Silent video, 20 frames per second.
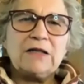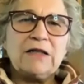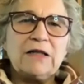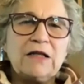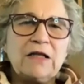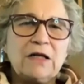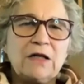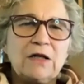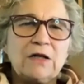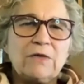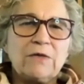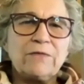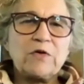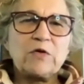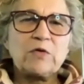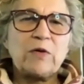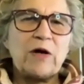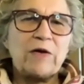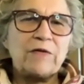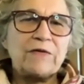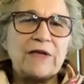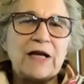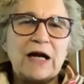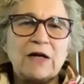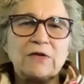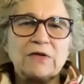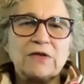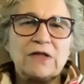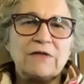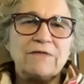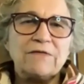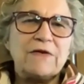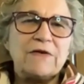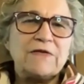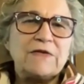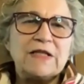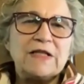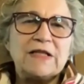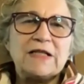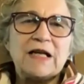12,000,
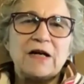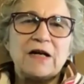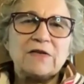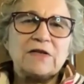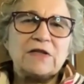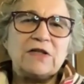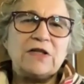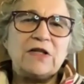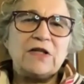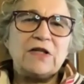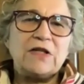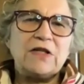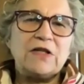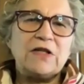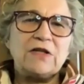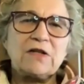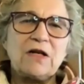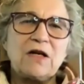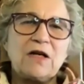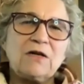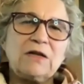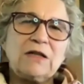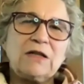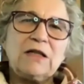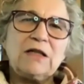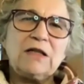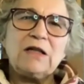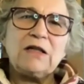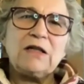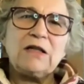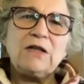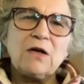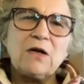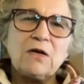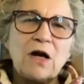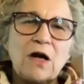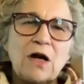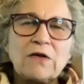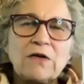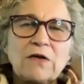15,000 years ago
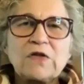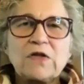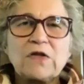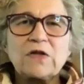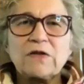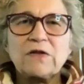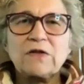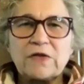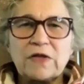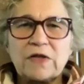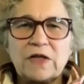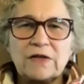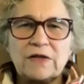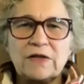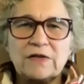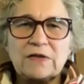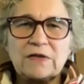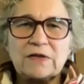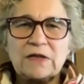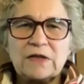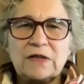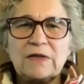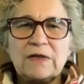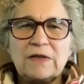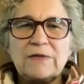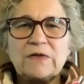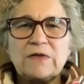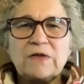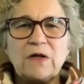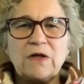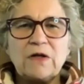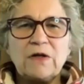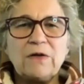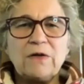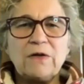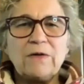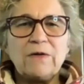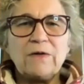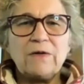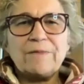no longer serves us. Right.
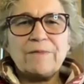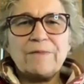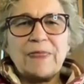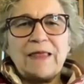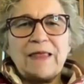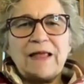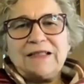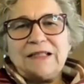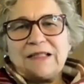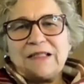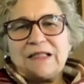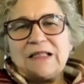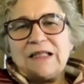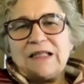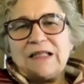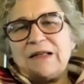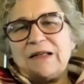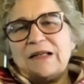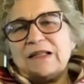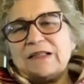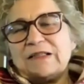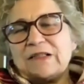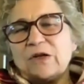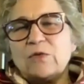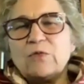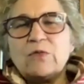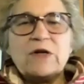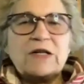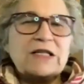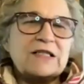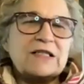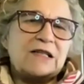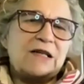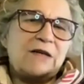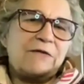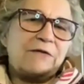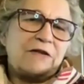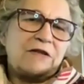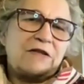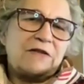So it doesn't, so what is the
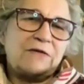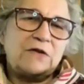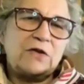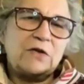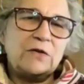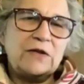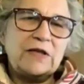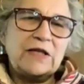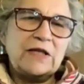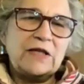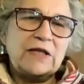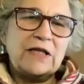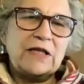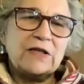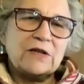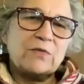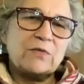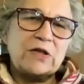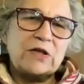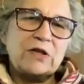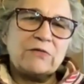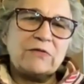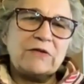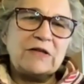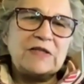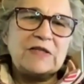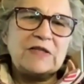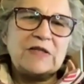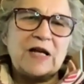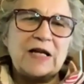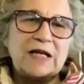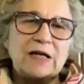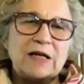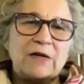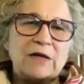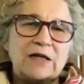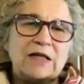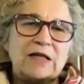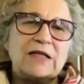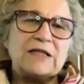difference of 2 years when you're resetting
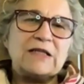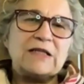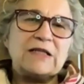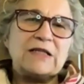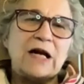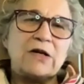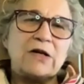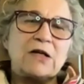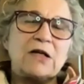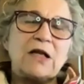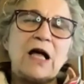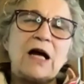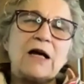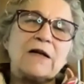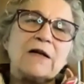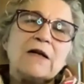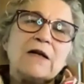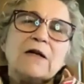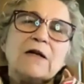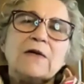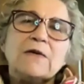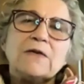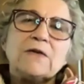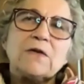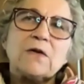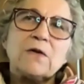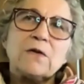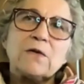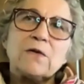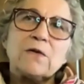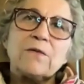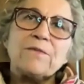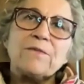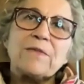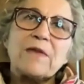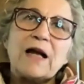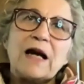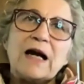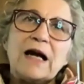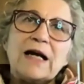an entire clock? So
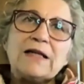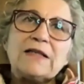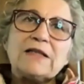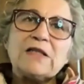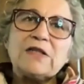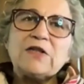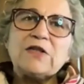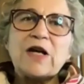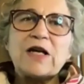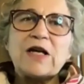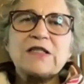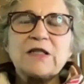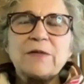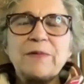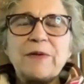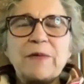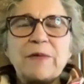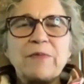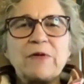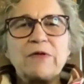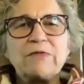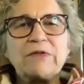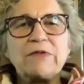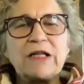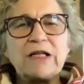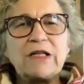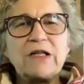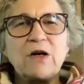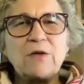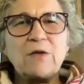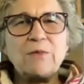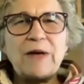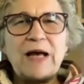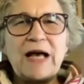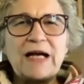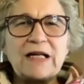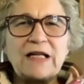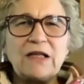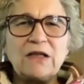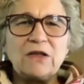I suggest to people to really go
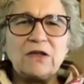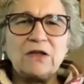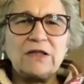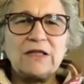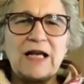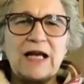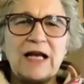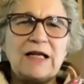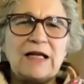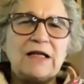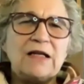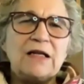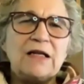back and look at,